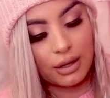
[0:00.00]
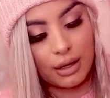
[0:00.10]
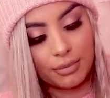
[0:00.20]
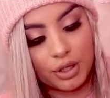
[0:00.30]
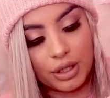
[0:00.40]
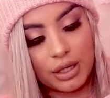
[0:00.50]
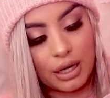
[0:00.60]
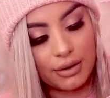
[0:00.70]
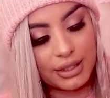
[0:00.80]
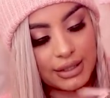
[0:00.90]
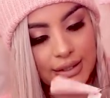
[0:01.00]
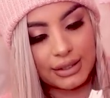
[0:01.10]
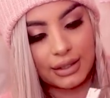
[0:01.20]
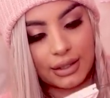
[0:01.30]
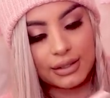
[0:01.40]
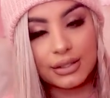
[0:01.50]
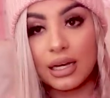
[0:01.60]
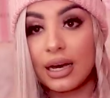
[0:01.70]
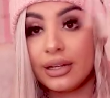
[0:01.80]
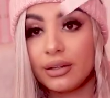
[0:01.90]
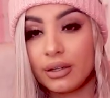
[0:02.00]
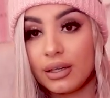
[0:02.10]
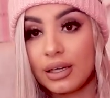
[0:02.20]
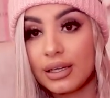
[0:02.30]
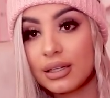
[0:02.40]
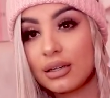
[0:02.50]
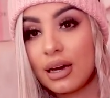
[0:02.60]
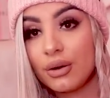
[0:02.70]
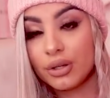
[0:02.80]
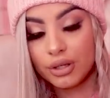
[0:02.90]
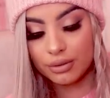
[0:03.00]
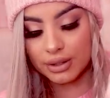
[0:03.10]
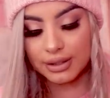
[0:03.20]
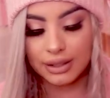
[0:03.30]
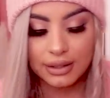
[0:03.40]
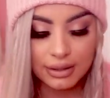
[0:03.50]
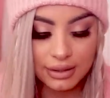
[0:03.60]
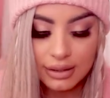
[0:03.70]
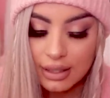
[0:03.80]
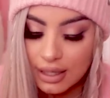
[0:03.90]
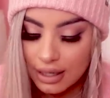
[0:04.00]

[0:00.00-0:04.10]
Um, could not resist this either. Like, how cute is it?